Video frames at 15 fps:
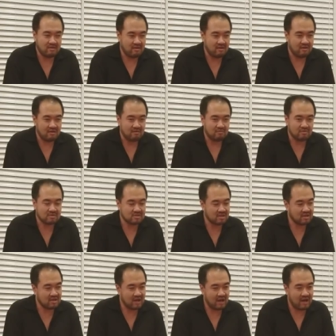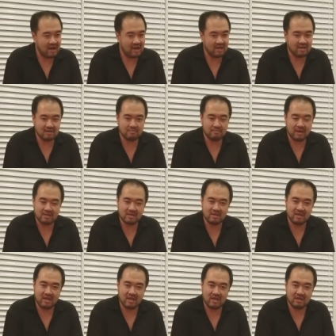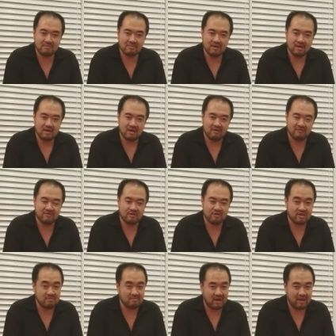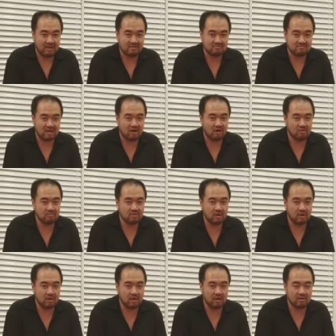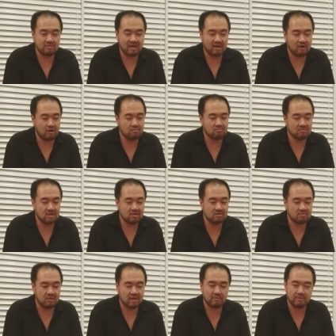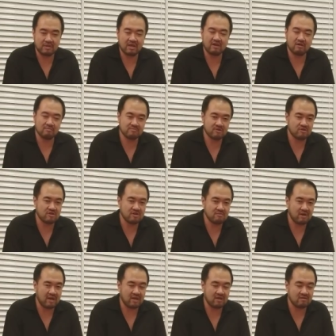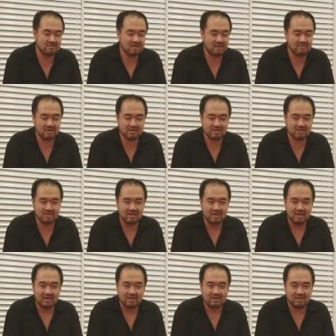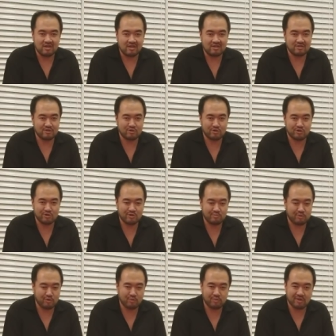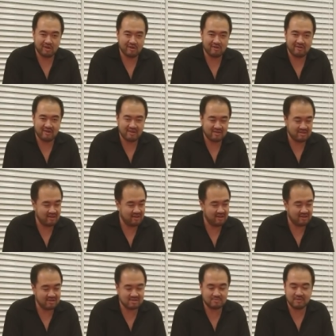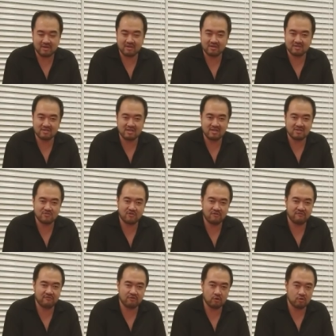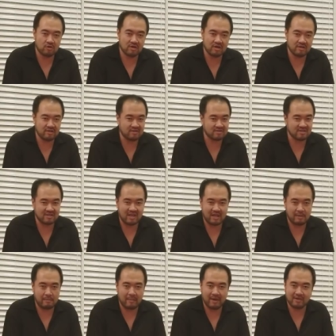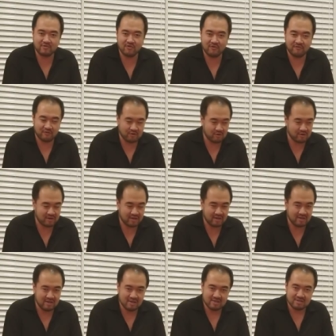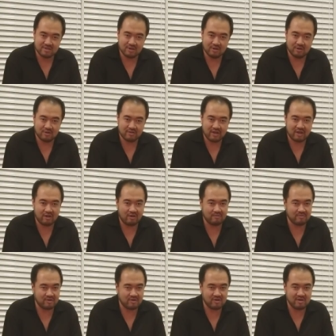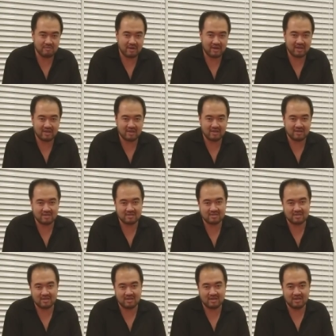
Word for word: there was a guy by the name of Dirty Mike. They call him Little Mike, but they call him Dirty Mike here. It's not because he's a dirty pool player or anything. It's because he's from Florida, and there's a lot of Mikes from Florida. So they call him Dirty Mike as